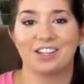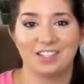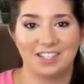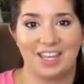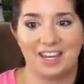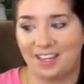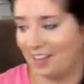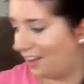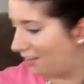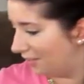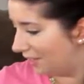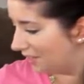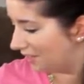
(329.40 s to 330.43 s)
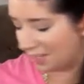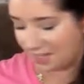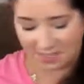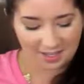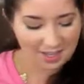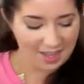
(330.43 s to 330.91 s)
just kidding, obviously.
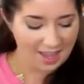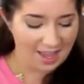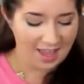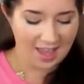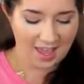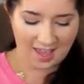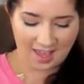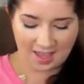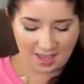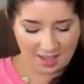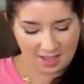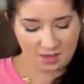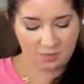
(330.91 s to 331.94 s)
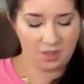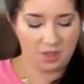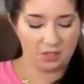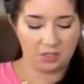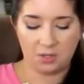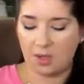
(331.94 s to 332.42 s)
And we
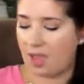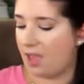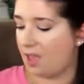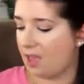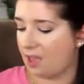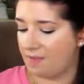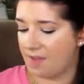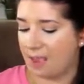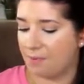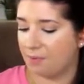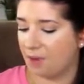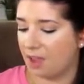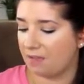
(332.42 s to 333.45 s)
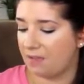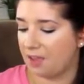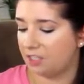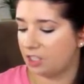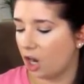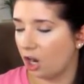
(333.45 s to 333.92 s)
also have a
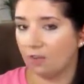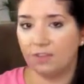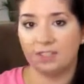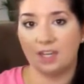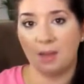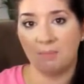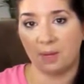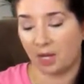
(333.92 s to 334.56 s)
breakfast harvest nut